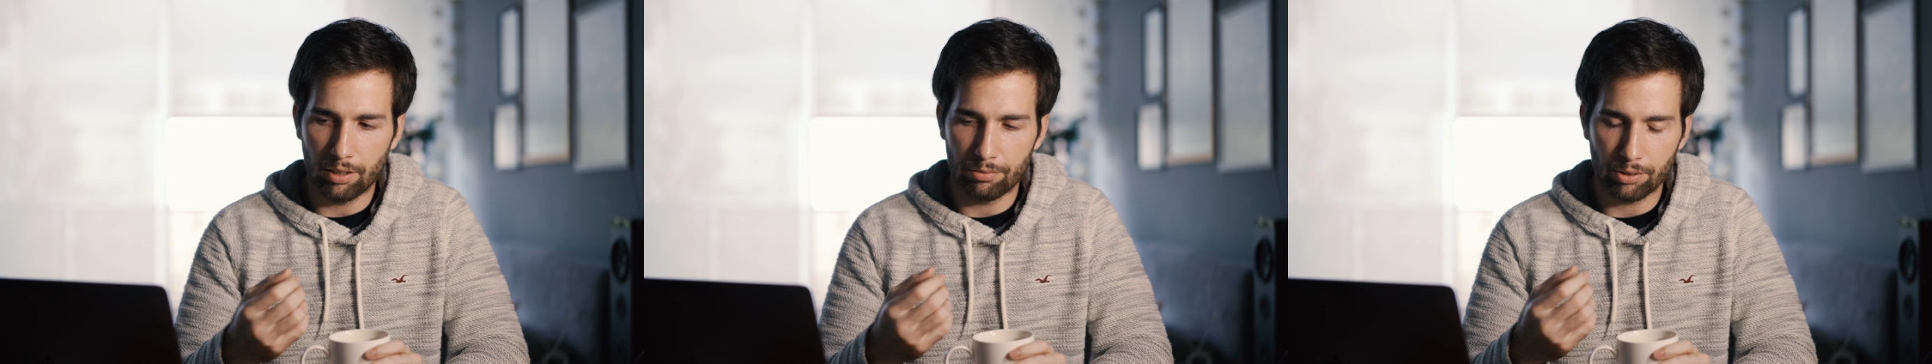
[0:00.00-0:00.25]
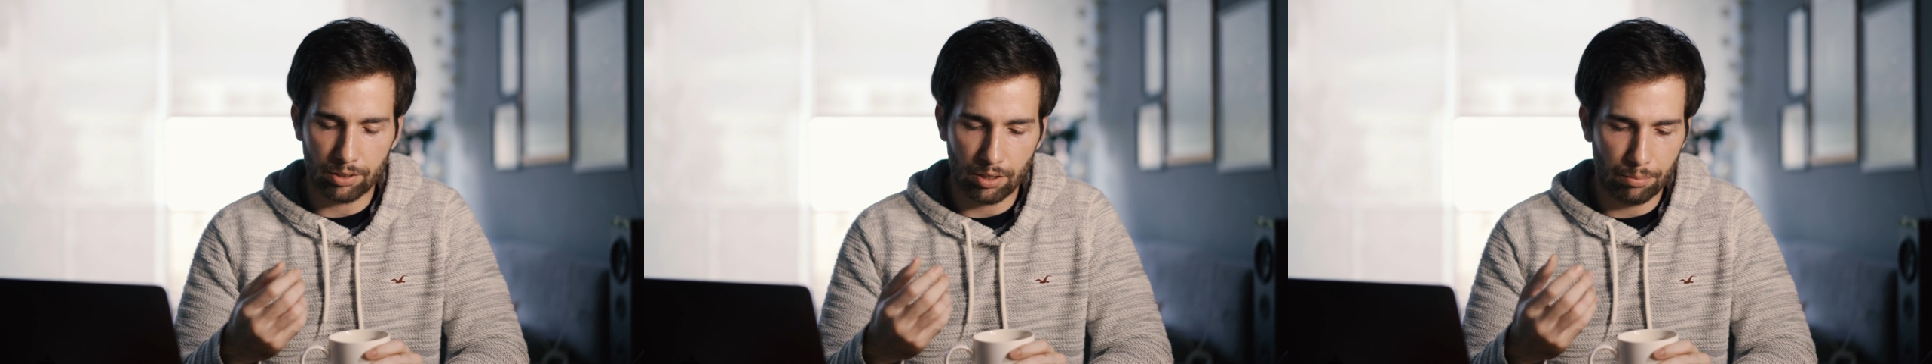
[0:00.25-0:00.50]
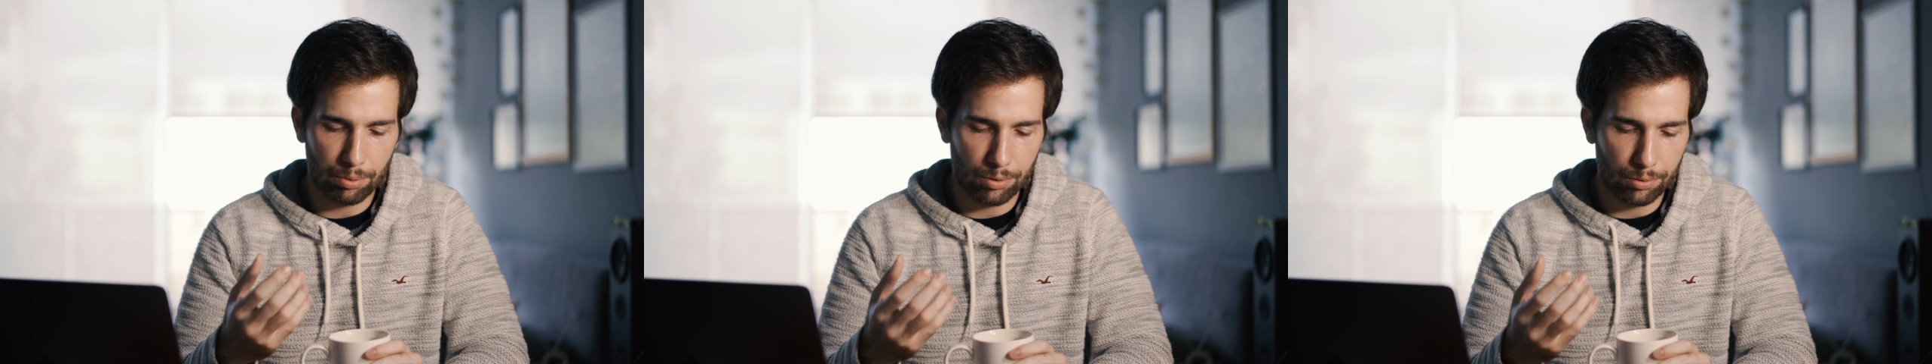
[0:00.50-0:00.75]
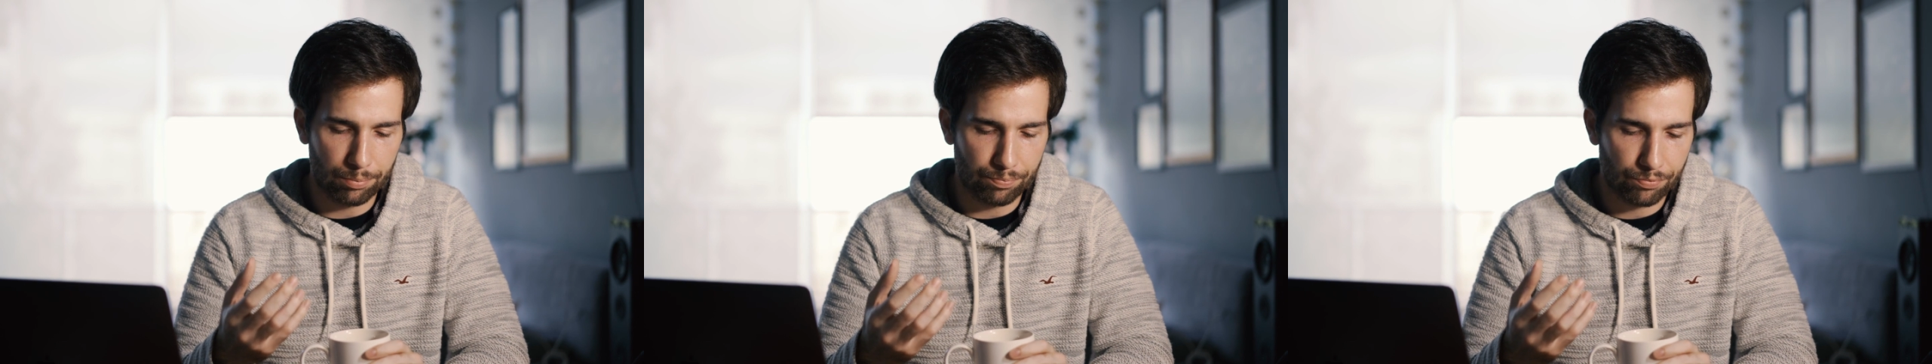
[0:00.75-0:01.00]
for
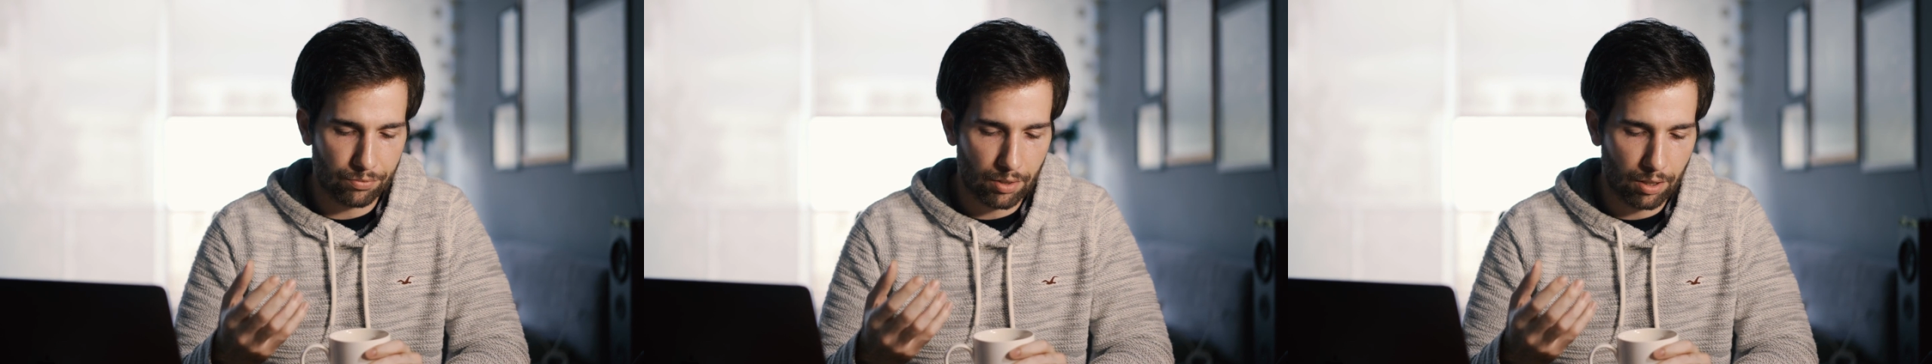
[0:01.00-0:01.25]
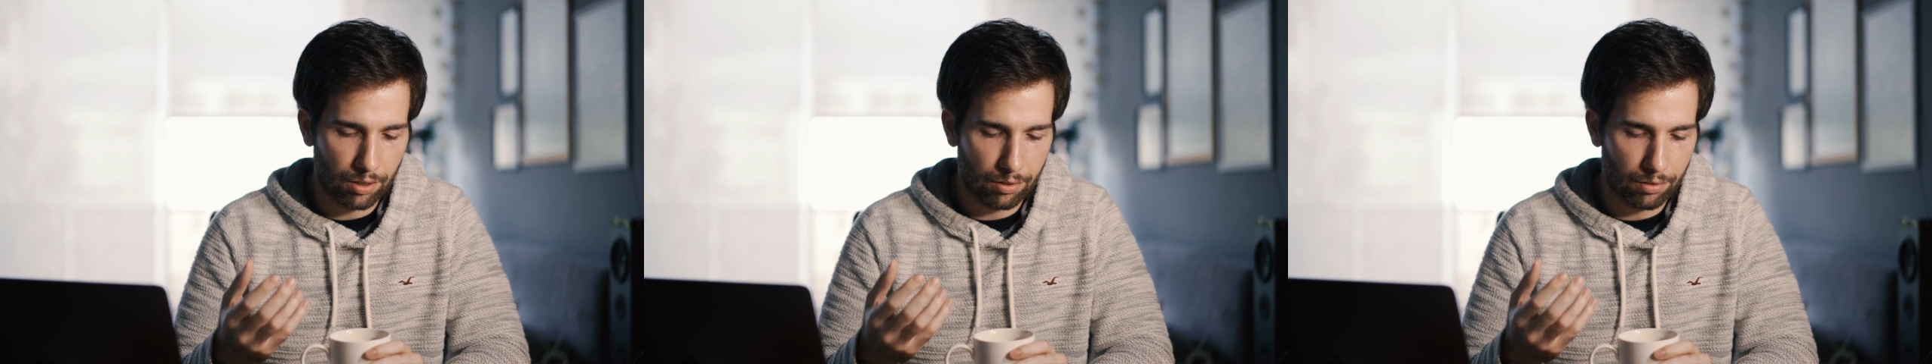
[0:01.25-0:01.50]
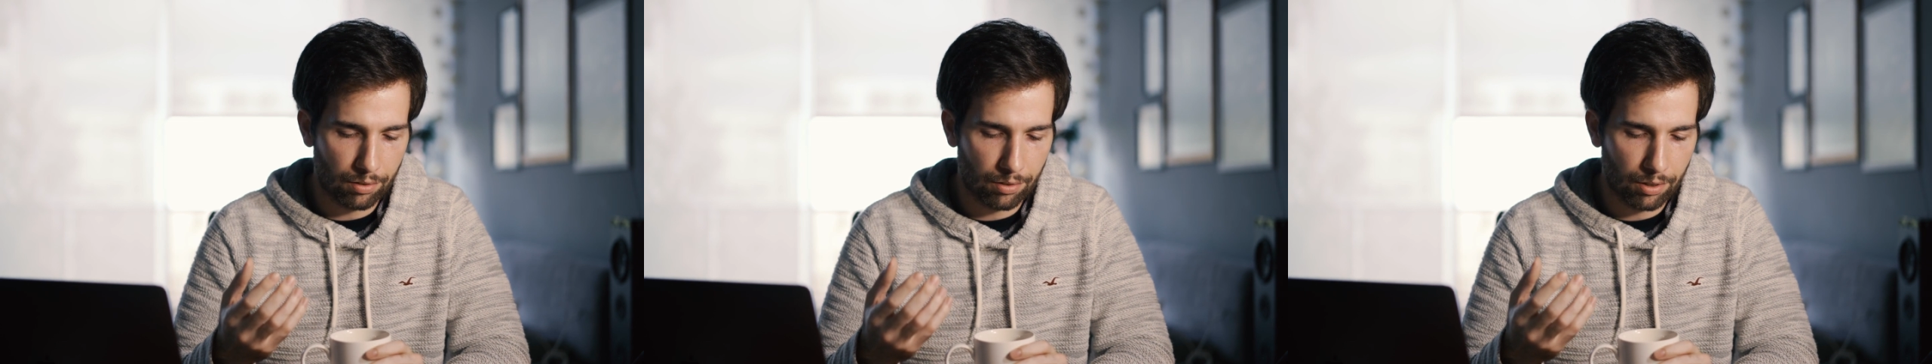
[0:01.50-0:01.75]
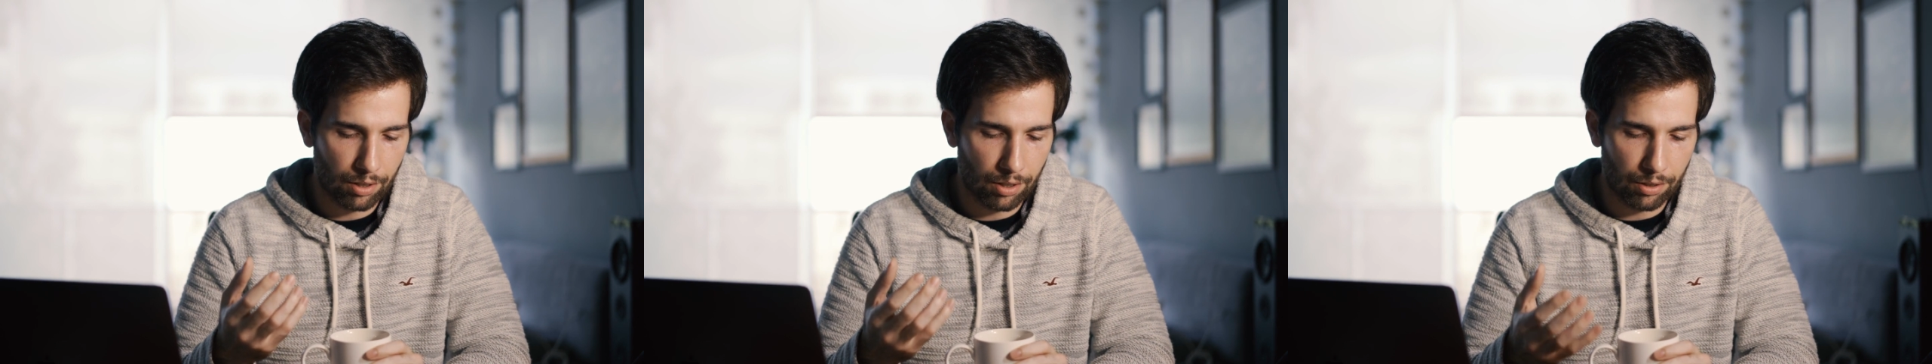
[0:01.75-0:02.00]
example,
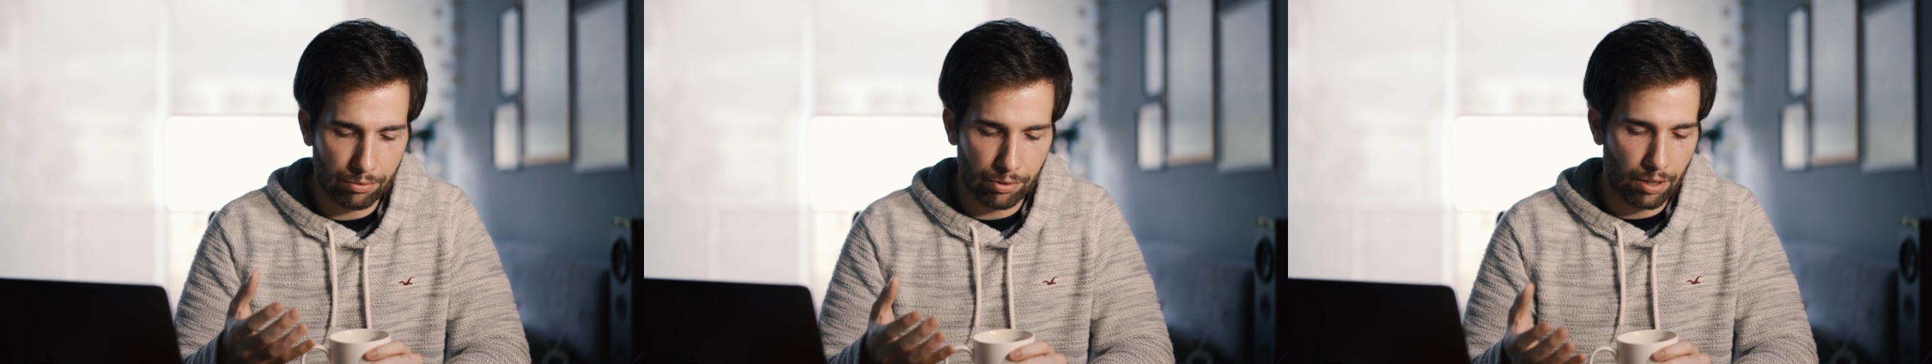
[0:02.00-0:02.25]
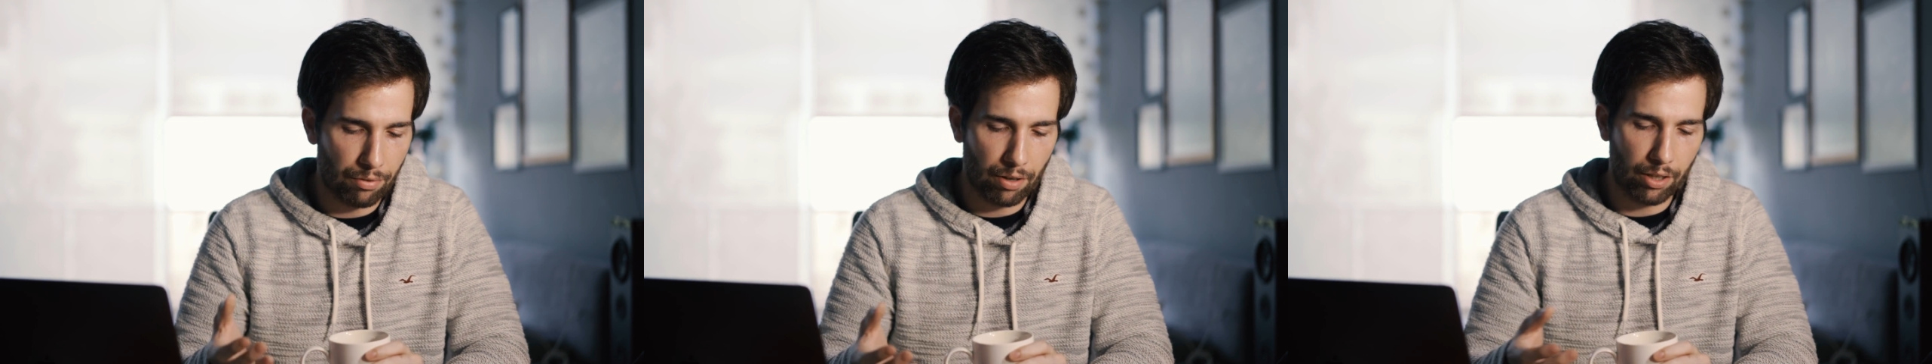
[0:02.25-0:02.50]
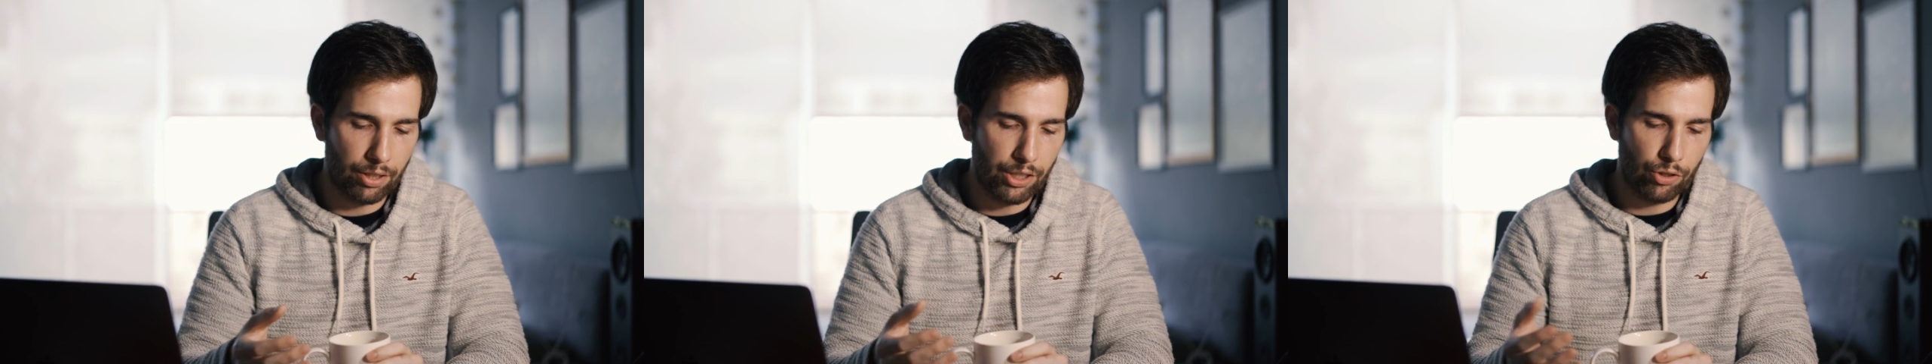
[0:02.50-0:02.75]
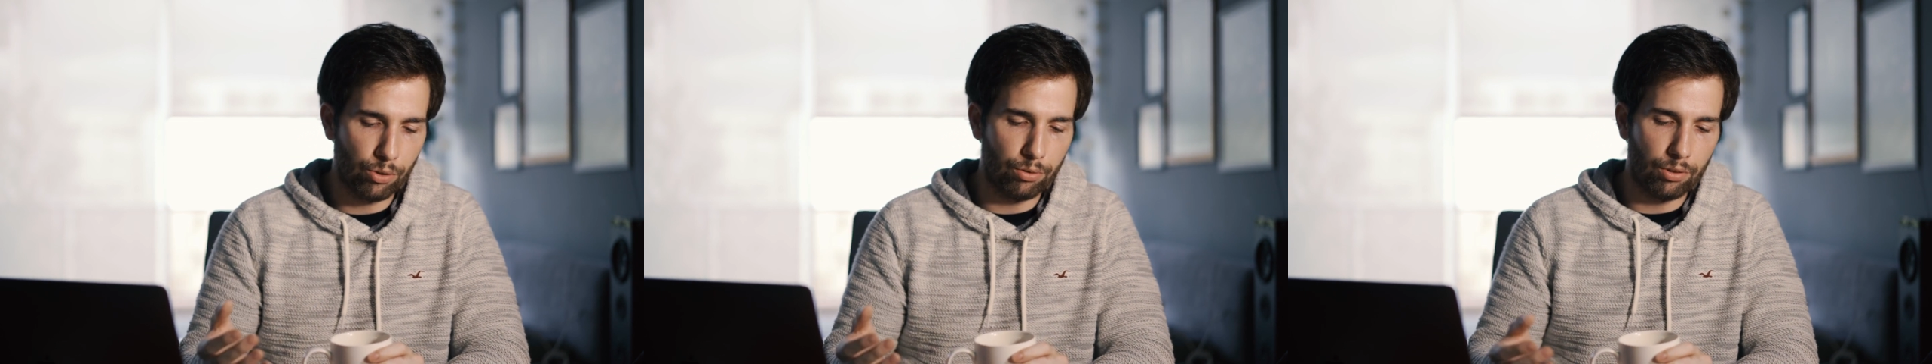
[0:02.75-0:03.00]
if they find an
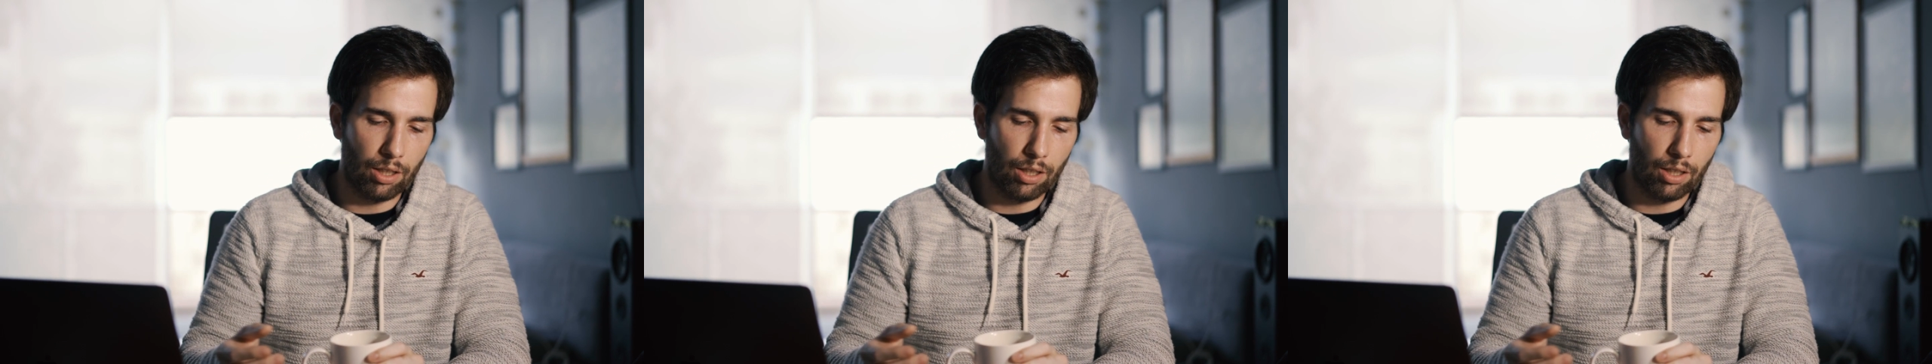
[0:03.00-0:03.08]
issue,